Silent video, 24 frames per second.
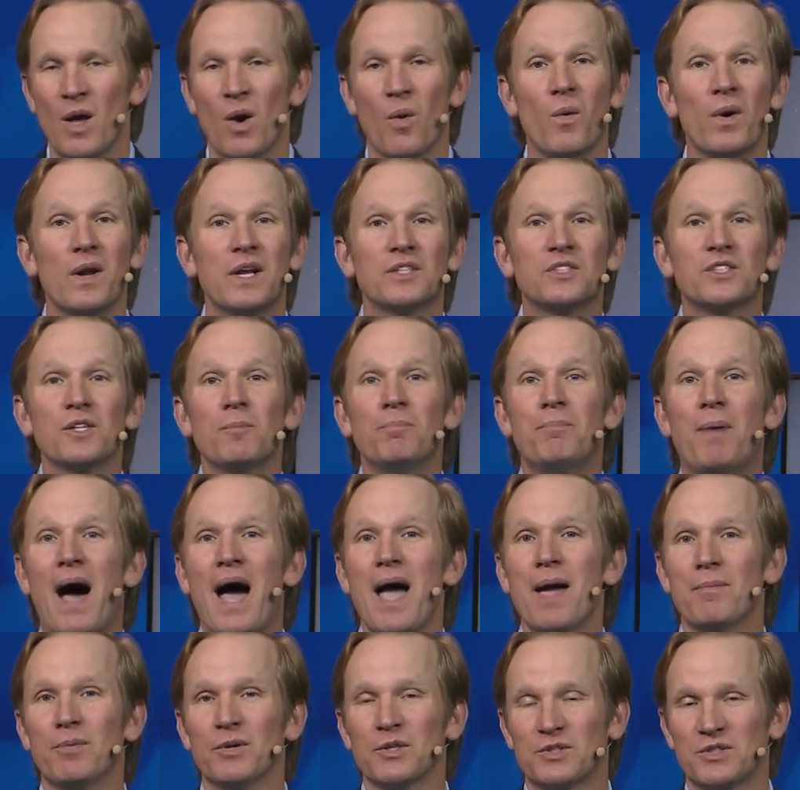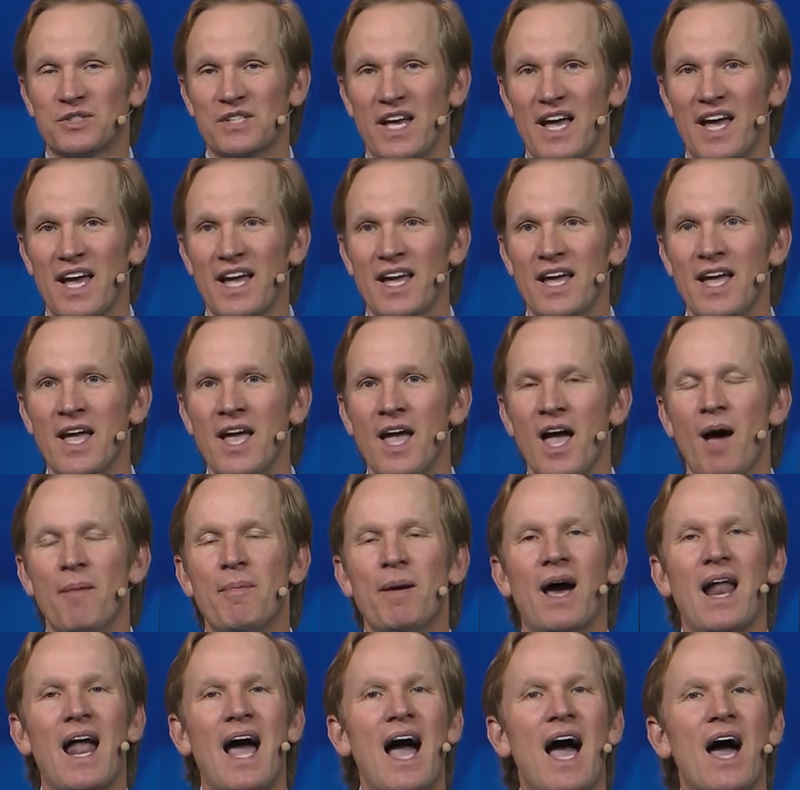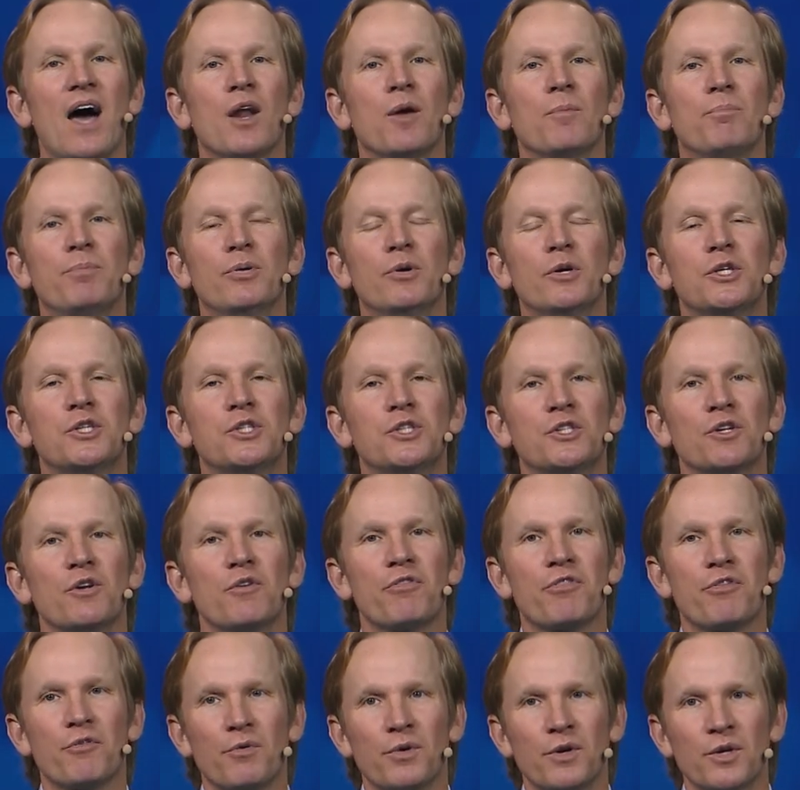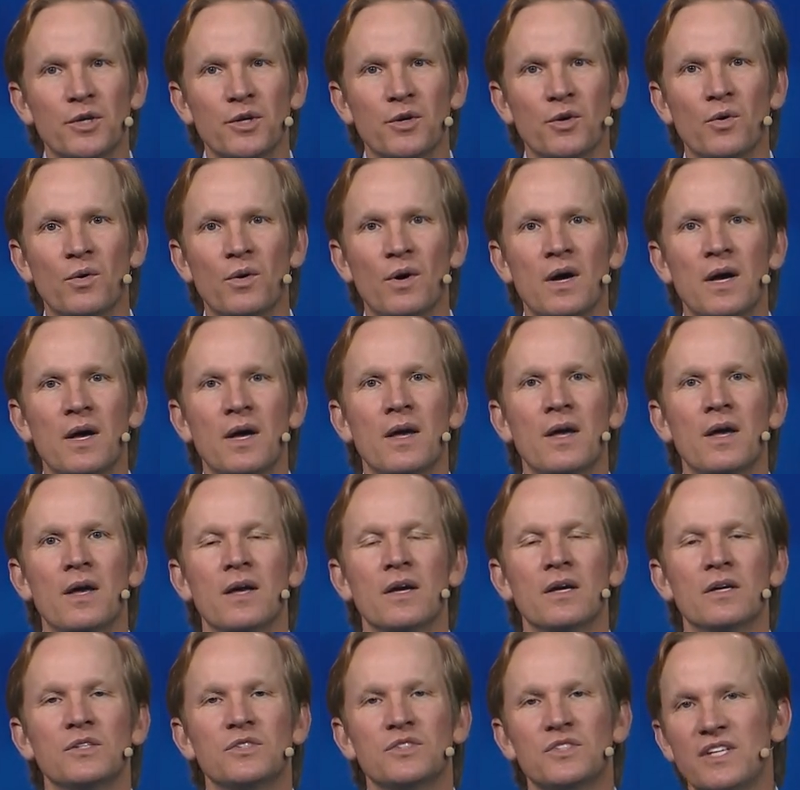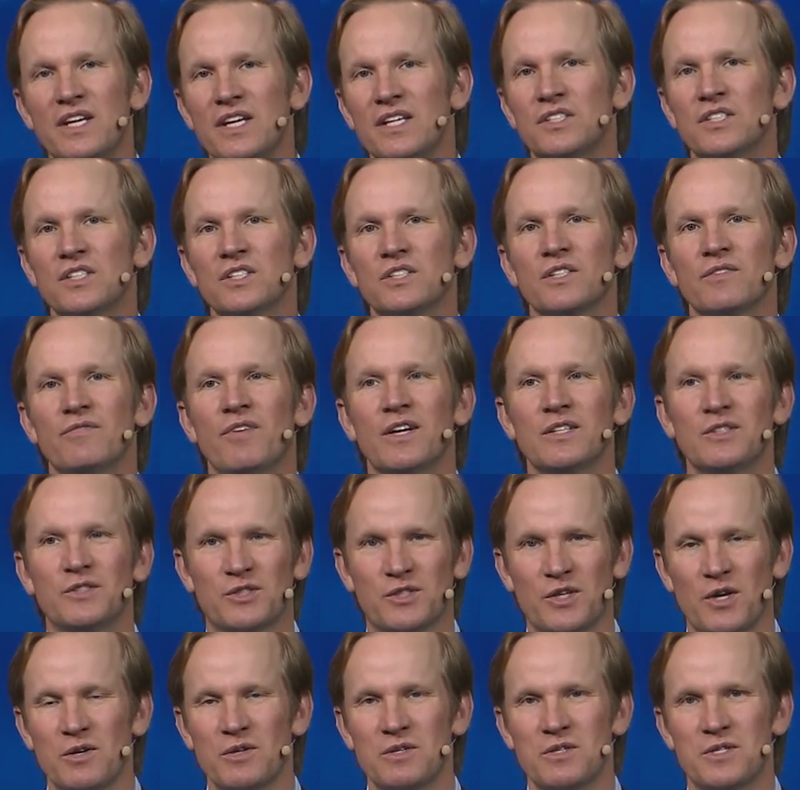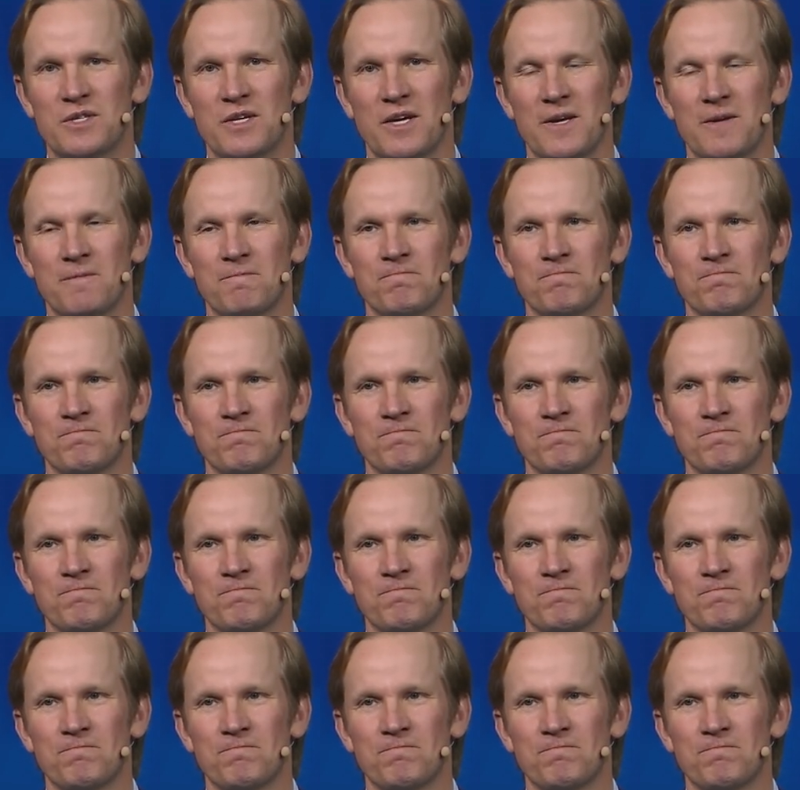What does the Bible say about how to push through seasons of uncertainty?